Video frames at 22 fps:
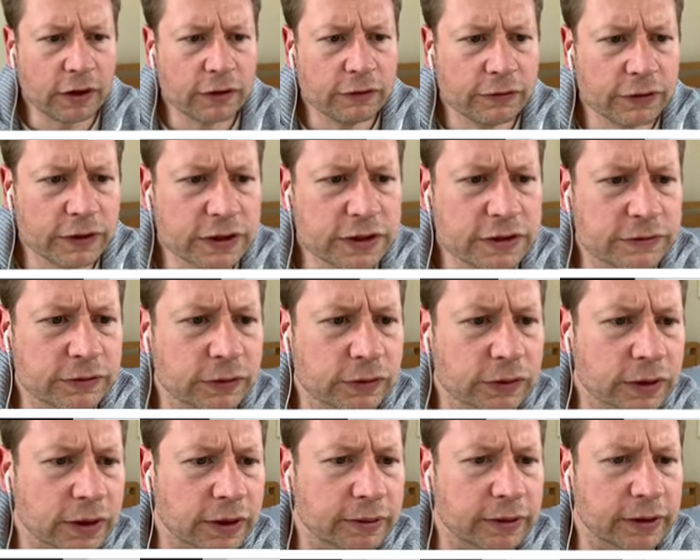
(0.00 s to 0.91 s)
First of
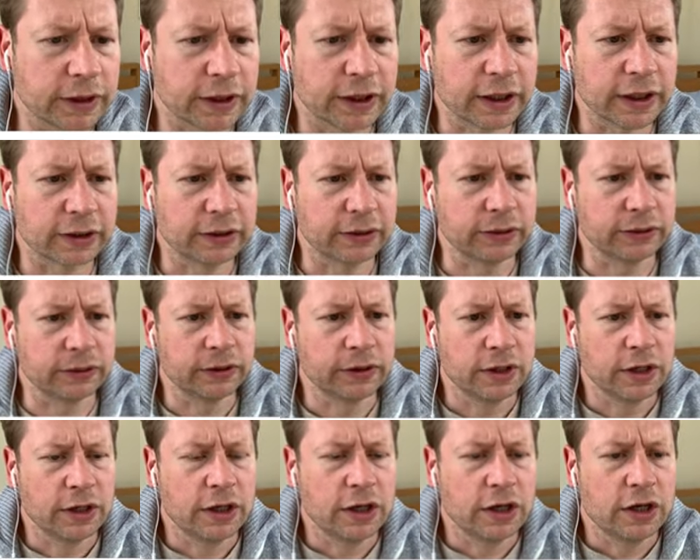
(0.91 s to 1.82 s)
all, I'm going to go
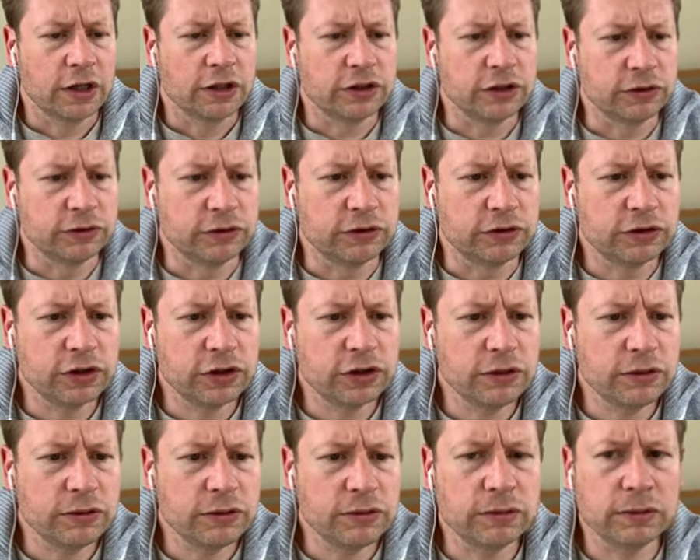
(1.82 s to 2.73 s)
do
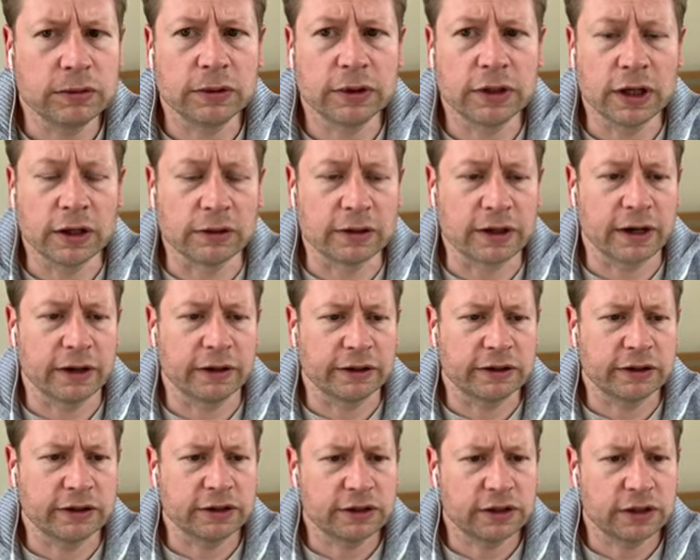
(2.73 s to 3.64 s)
two girl
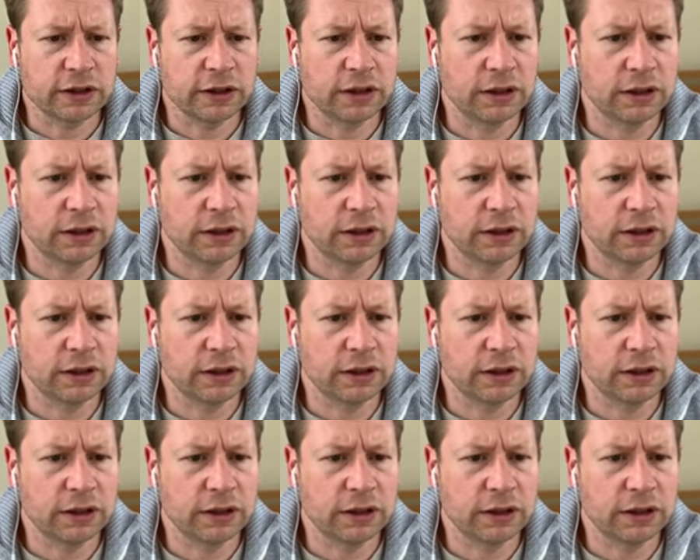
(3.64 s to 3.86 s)
characters.